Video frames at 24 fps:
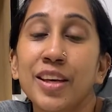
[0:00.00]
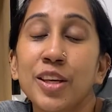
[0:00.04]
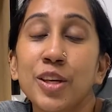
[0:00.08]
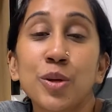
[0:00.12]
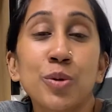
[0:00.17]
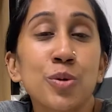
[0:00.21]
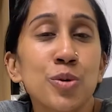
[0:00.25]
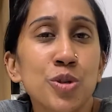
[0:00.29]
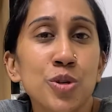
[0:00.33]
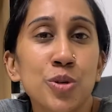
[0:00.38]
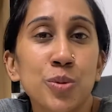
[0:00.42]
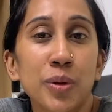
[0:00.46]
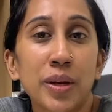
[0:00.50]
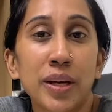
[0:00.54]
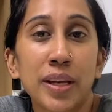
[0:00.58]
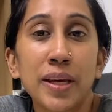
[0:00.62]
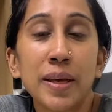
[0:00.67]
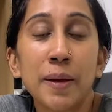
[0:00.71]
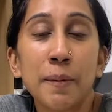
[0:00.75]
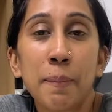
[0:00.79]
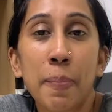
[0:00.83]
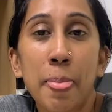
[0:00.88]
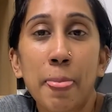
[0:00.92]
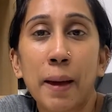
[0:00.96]

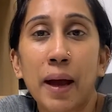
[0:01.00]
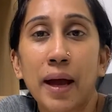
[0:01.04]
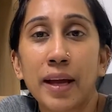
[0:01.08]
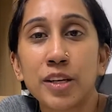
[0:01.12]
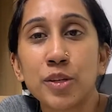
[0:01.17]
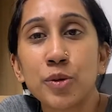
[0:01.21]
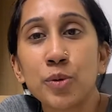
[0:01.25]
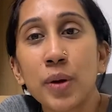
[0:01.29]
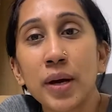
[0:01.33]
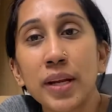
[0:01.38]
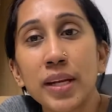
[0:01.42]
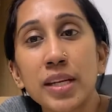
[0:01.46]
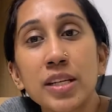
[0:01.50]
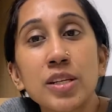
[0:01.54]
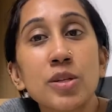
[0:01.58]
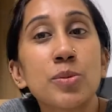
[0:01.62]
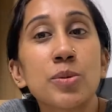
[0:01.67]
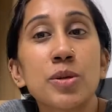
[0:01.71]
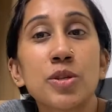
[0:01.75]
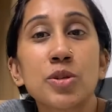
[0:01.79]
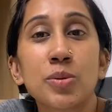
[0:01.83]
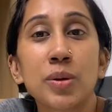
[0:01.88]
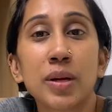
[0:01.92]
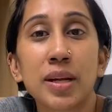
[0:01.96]
Usually, I do an
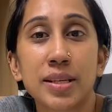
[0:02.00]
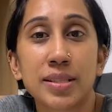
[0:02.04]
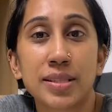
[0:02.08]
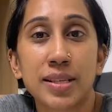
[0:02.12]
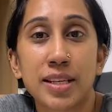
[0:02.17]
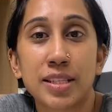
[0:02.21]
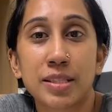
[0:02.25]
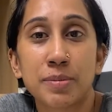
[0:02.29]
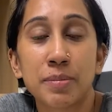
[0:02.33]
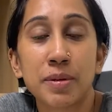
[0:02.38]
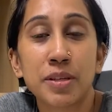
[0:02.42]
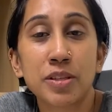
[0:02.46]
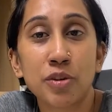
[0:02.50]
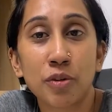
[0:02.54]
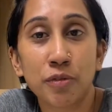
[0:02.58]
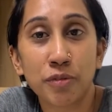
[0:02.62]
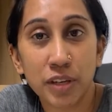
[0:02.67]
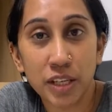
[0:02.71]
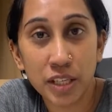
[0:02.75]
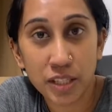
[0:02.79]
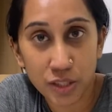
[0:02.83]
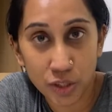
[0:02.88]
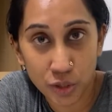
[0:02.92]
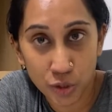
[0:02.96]
individual assessment
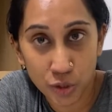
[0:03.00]
of each